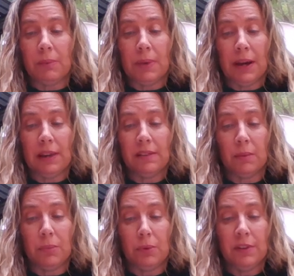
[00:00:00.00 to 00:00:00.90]
past a
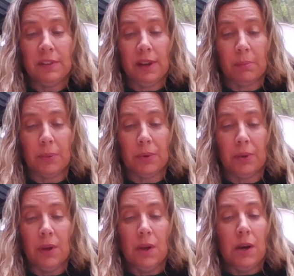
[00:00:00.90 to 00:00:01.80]
Buddhist temple,
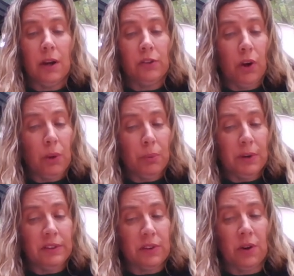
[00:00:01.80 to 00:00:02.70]
a tall
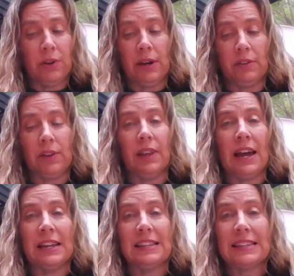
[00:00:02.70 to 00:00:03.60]
priest called out to
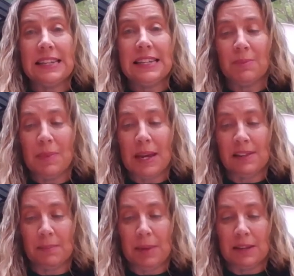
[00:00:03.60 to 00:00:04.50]
Gladys in
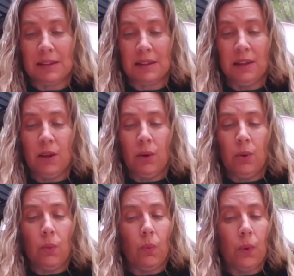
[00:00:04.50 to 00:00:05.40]
amazement,
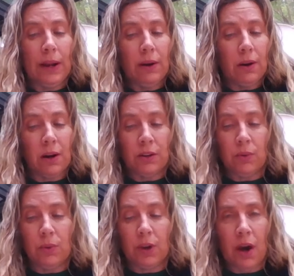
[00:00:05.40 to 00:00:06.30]
"Where are you
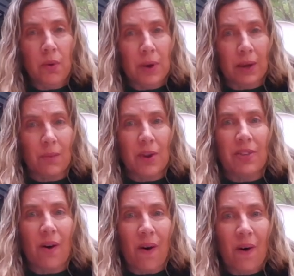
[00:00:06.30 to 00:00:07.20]
going with
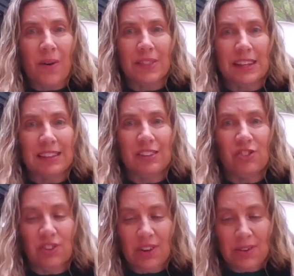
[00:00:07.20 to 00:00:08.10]
all these
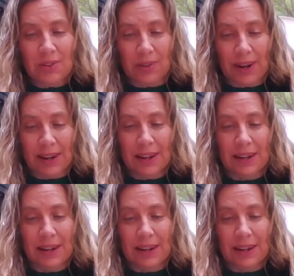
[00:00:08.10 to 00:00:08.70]
children?"